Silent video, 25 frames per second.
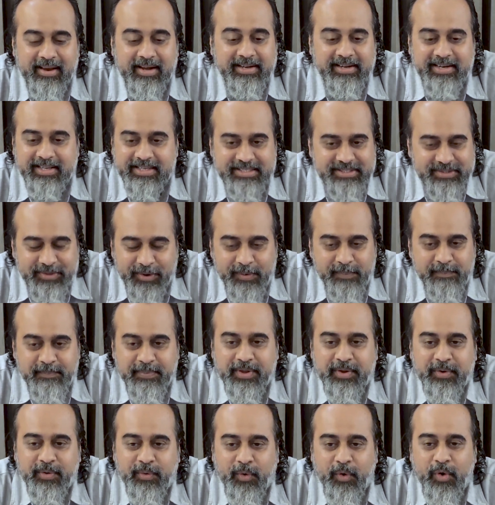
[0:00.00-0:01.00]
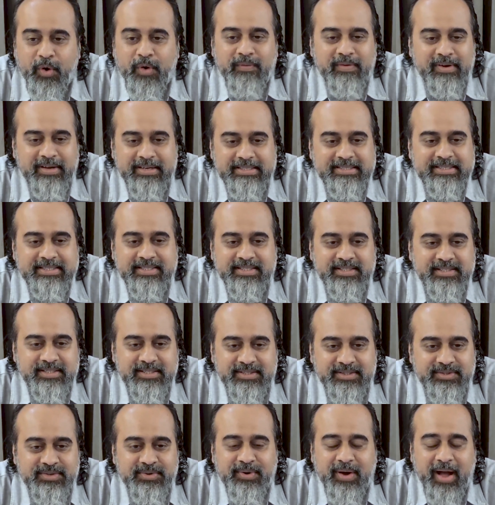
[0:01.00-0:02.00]
It does not behove
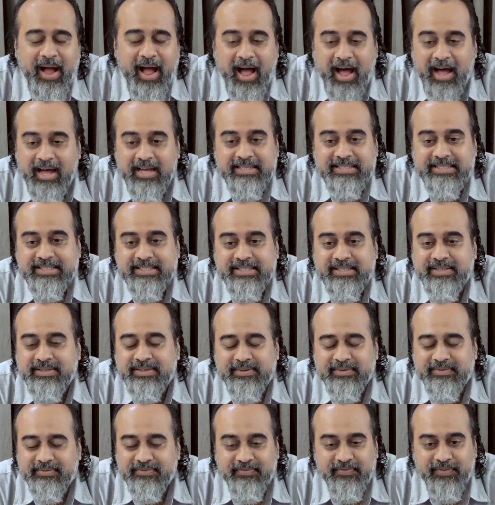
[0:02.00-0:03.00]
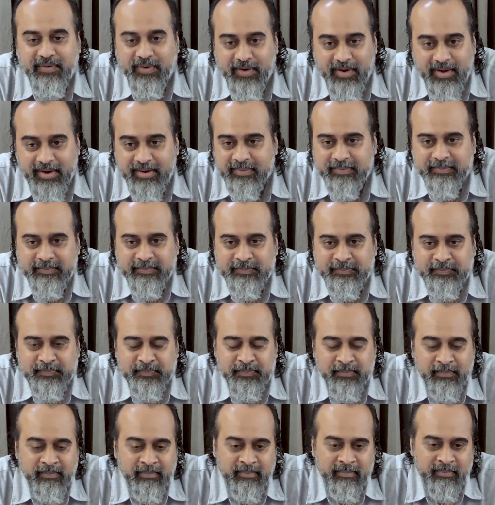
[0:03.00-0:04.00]
us to ask for
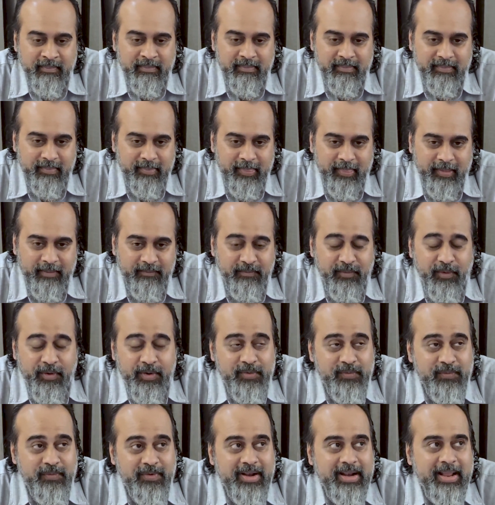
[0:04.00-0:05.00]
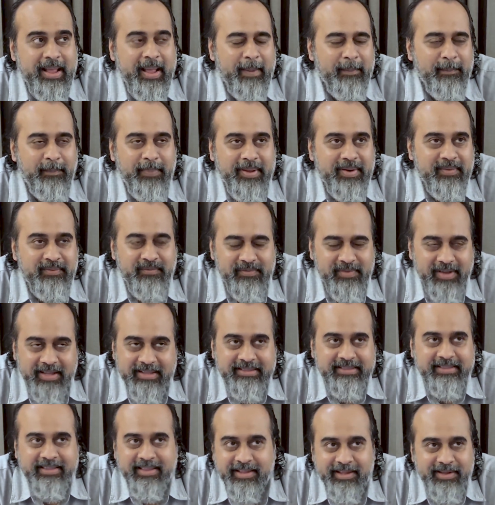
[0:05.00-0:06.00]
what will happen
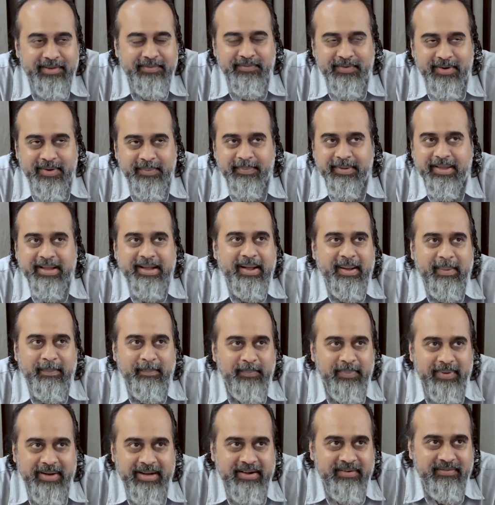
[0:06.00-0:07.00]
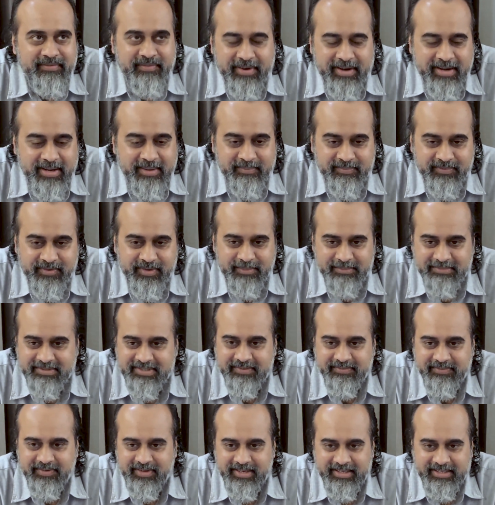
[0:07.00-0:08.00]
when there will be complete freedom
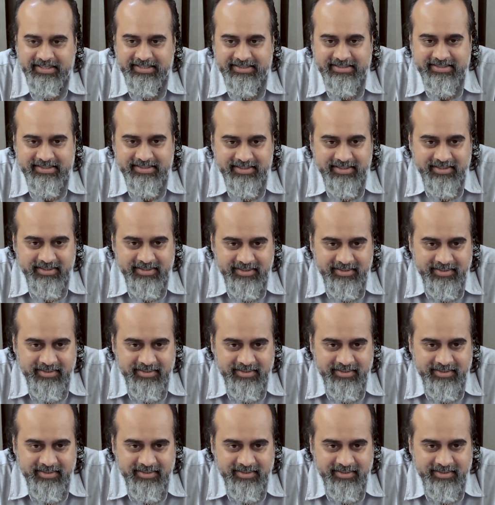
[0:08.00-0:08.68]
from sufferings.